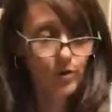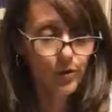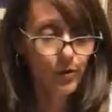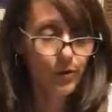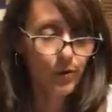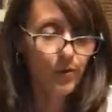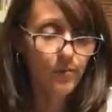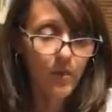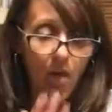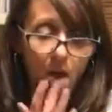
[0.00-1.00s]

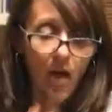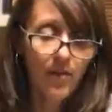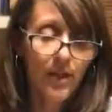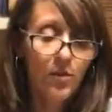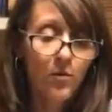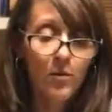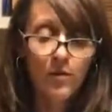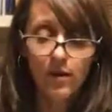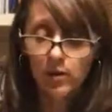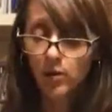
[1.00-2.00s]
So then you'll
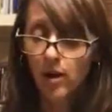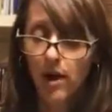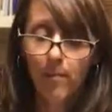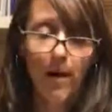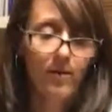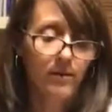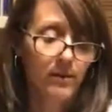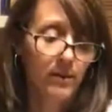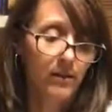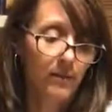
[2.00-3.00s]
move on to your
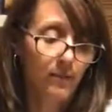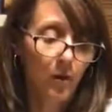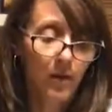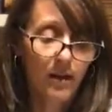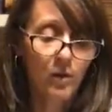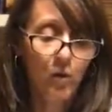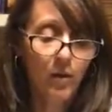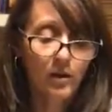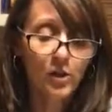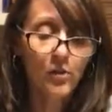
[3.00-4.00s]
hypothesis. Okay, so
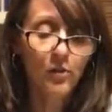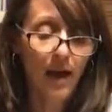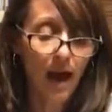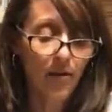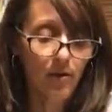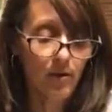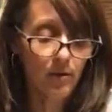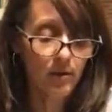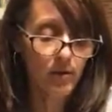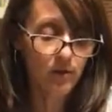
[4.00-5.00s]
once you've gathered
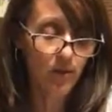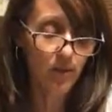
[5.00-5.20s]
a bunch of